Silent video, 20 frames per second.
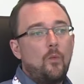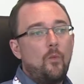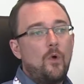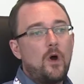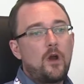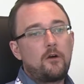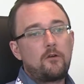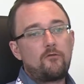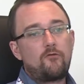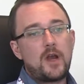
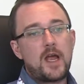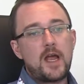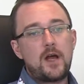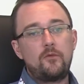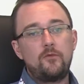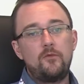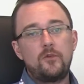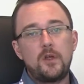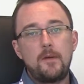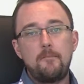were
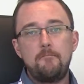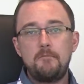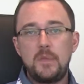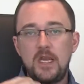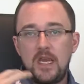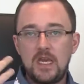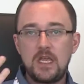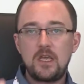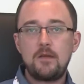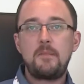around
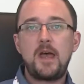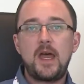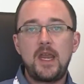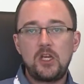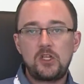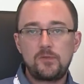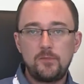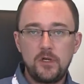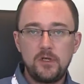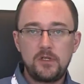media
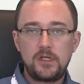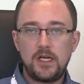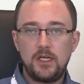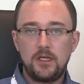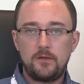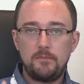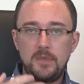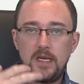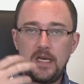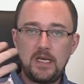management
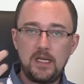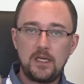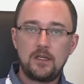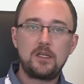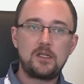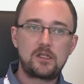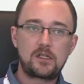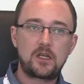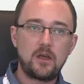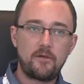and media
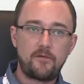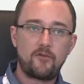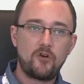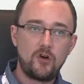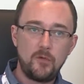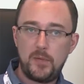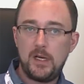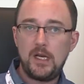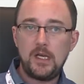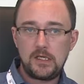
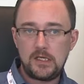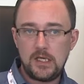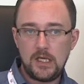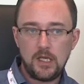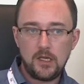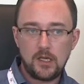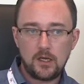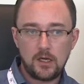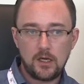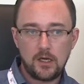
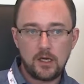discoverability.